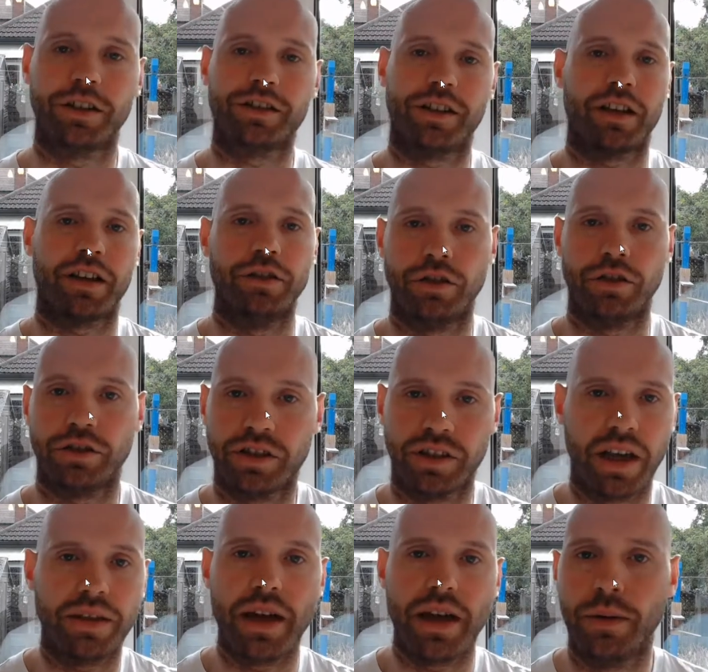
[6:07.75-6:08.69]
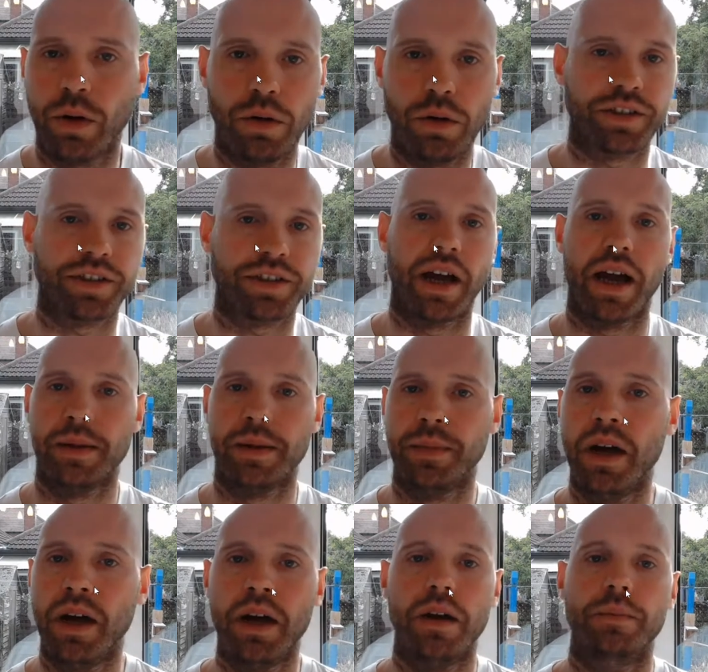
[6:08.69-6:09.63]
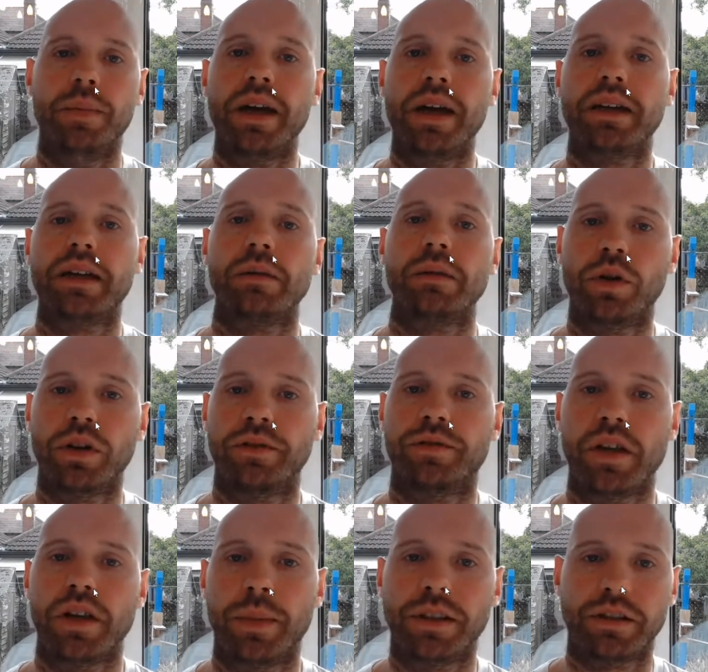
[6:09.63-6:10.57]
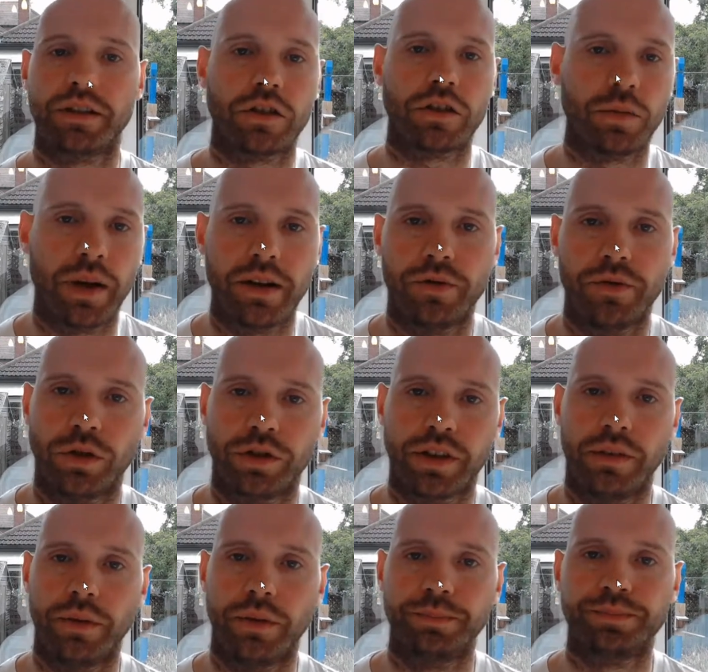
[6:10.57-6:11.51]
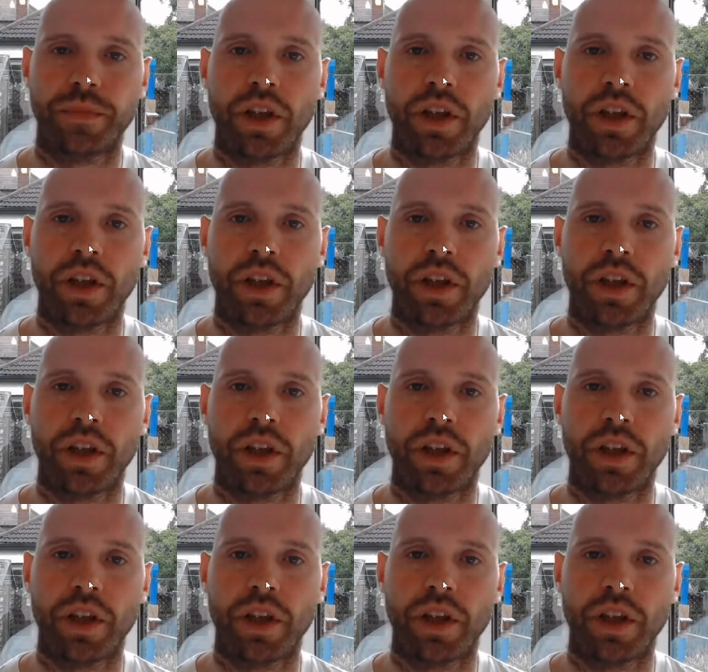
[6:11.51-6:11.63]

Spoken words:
They can just sit there all the time, making money for your business 24/7.